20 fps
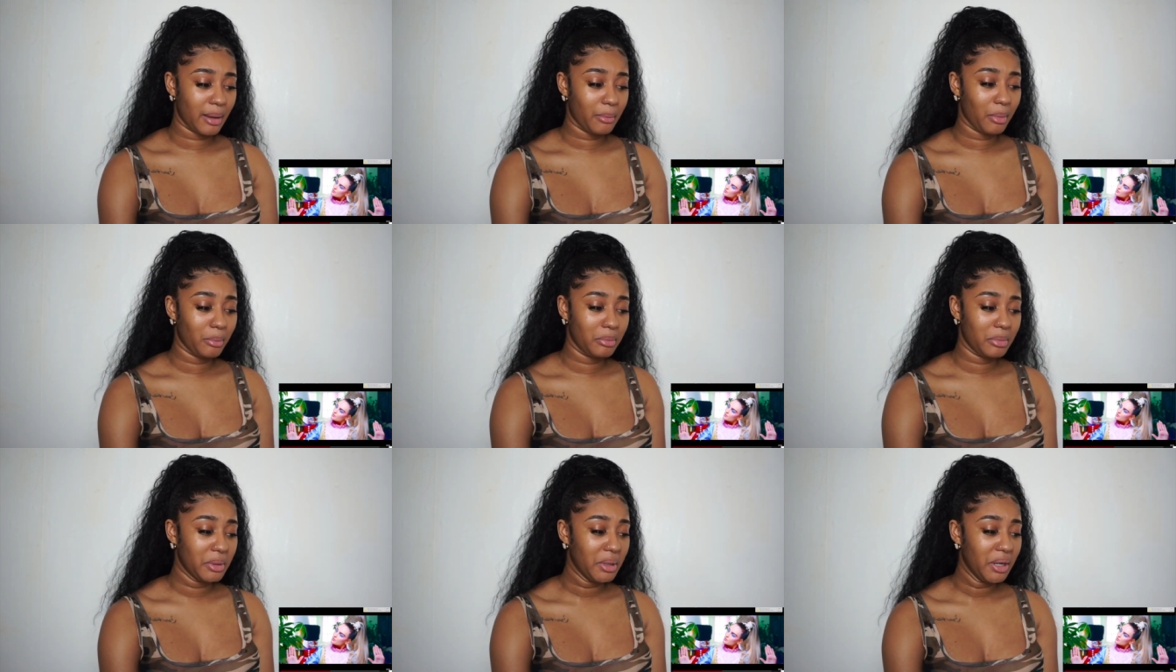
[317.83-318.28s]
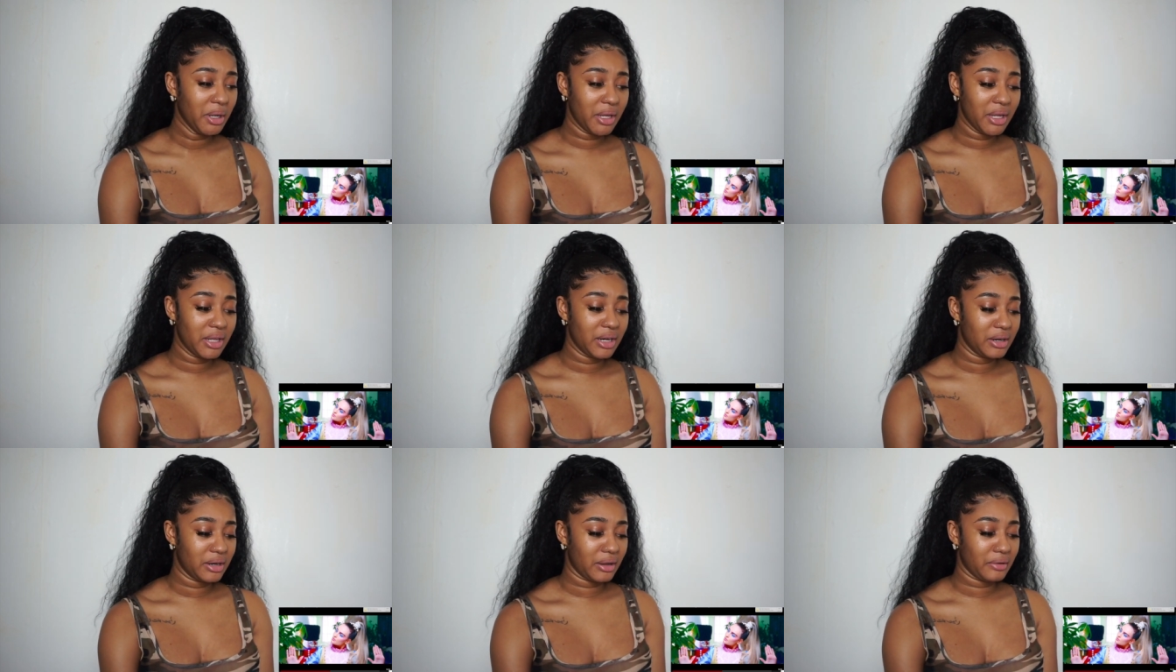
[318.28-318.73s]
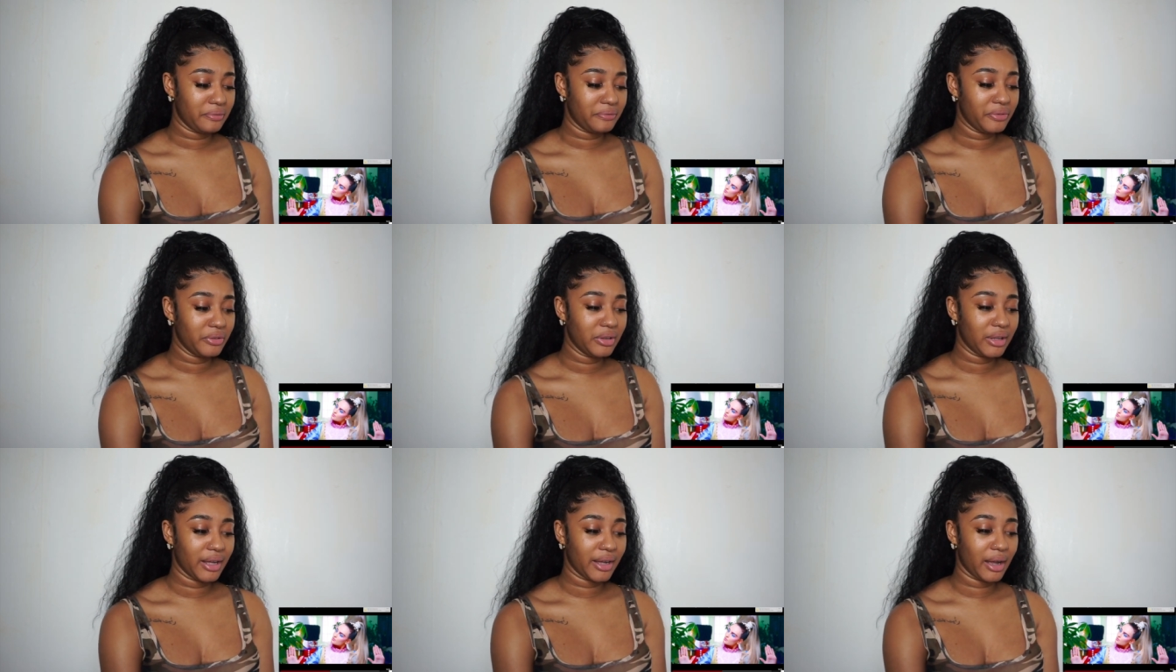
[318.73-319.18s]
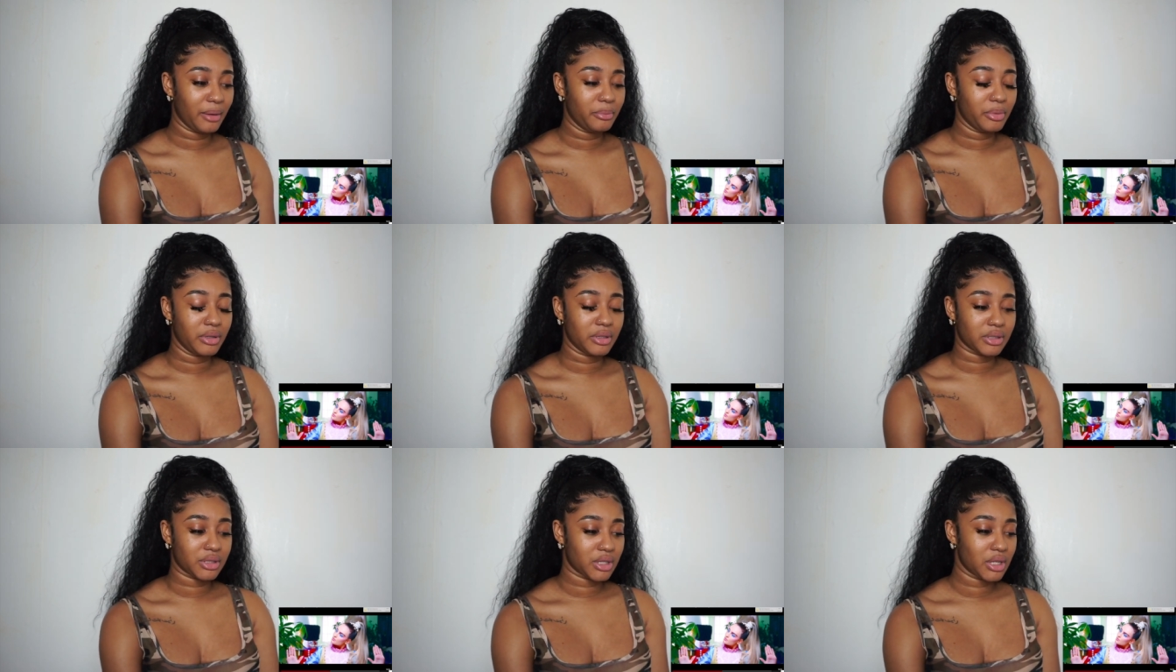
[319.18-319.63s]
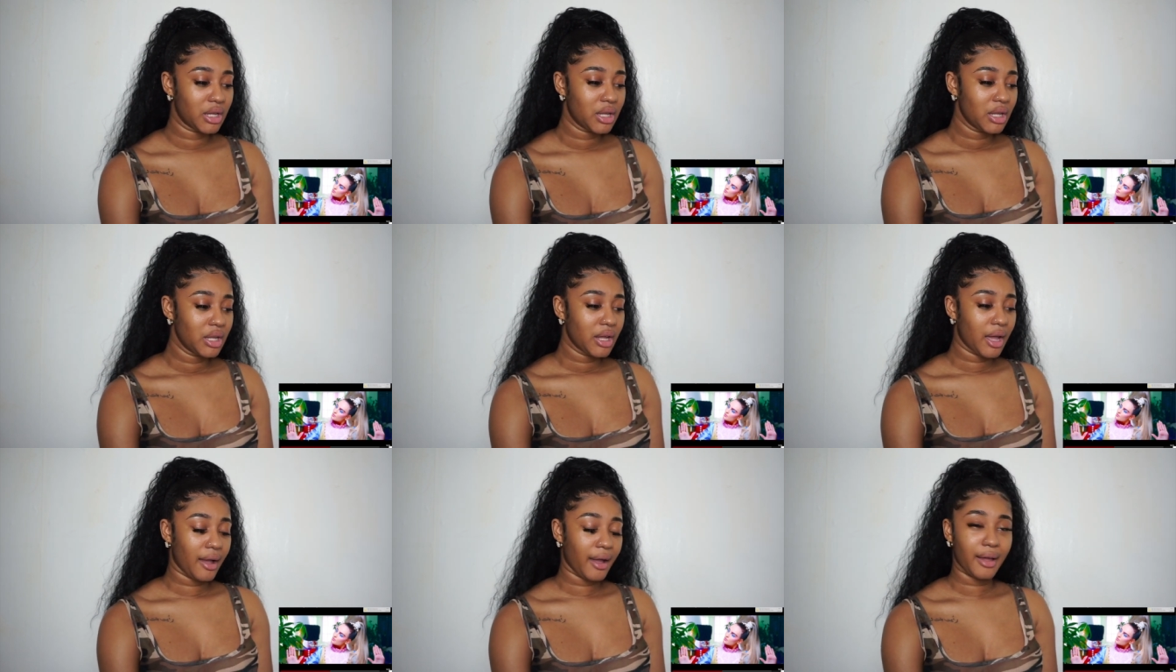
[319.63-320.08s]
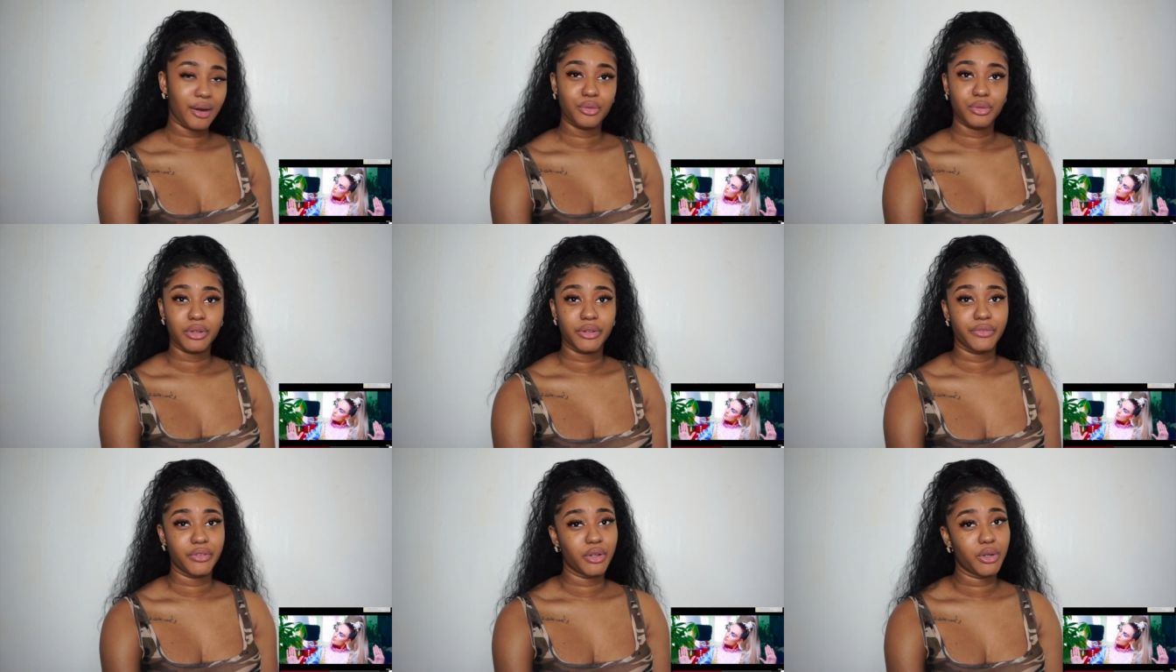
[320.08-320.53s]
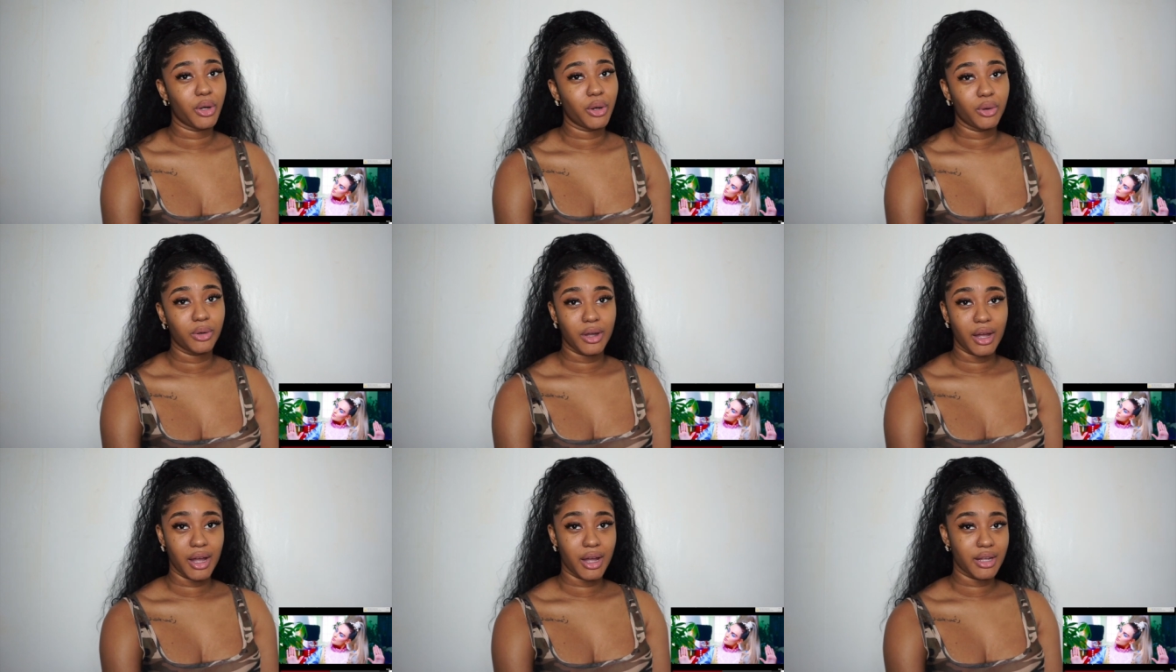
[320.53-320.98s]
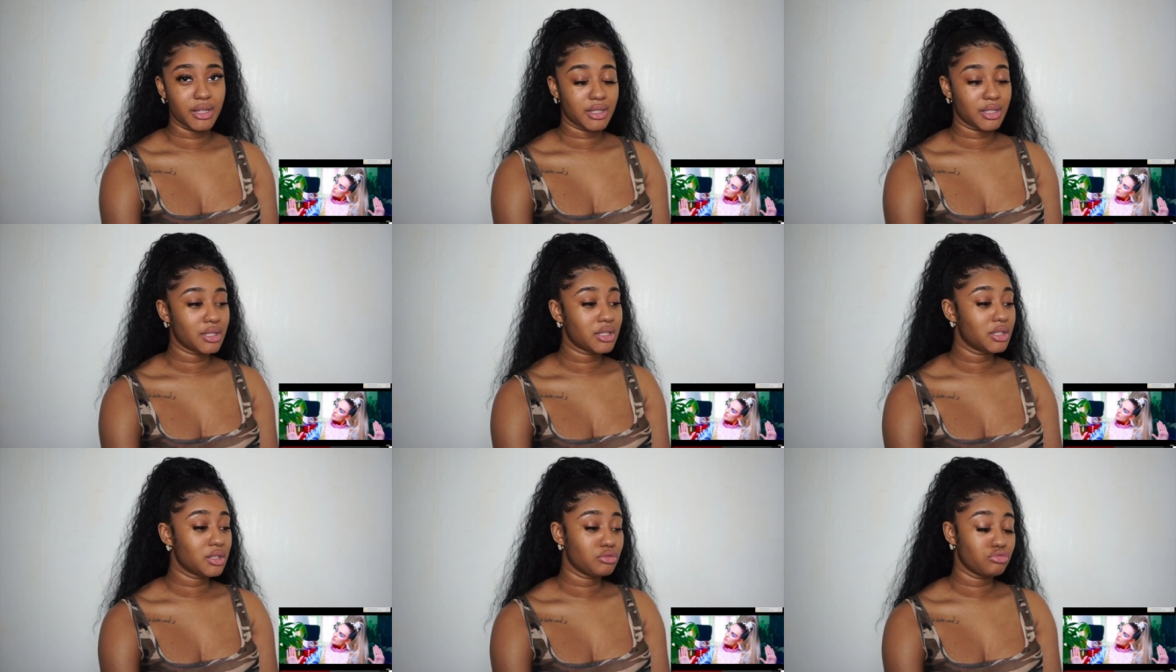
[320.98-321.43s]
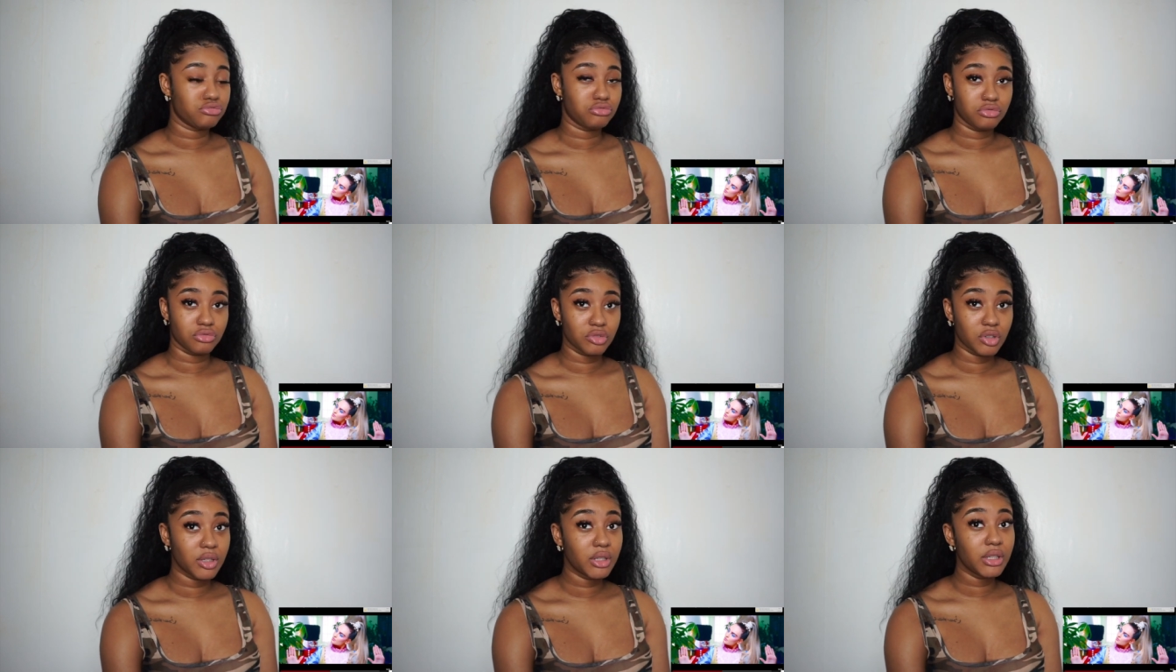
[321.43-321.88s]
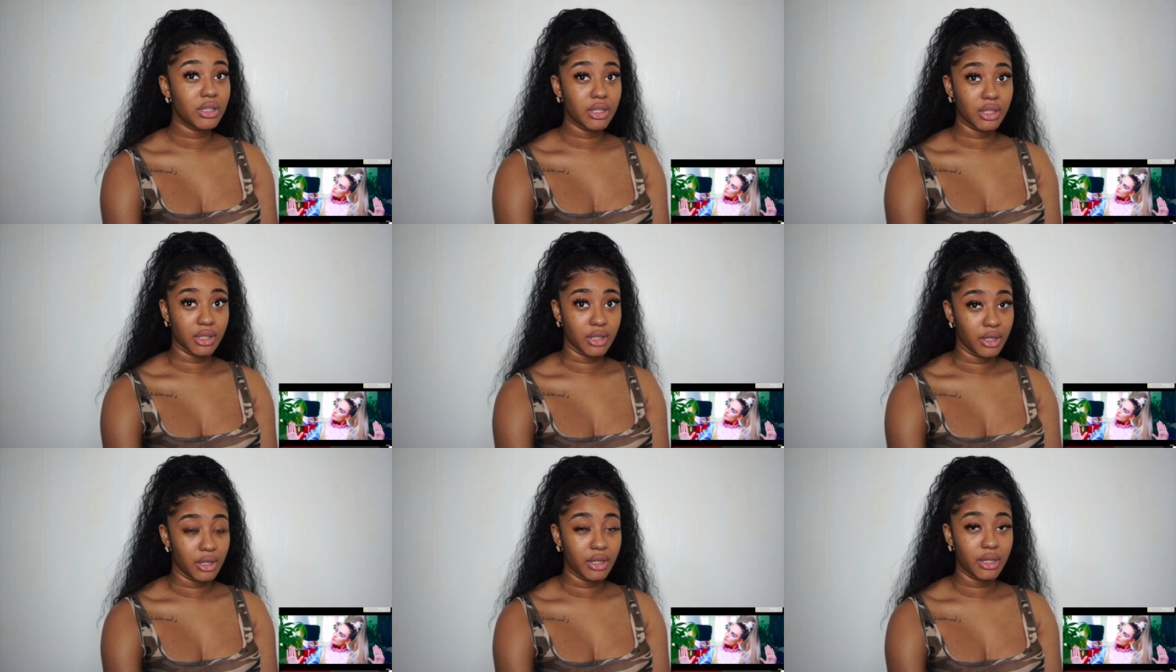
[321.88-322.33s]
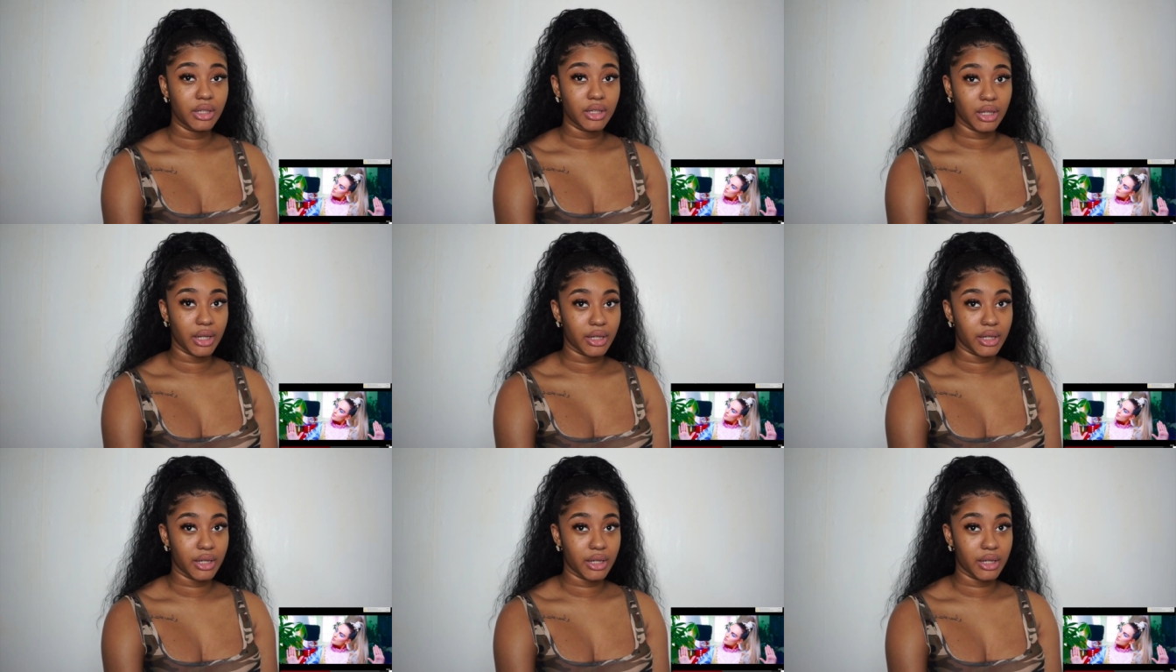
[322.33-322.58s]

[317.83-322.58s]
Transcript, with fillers: I'm a minute in and I feel like I've been, I don't even know, guys. This is really good.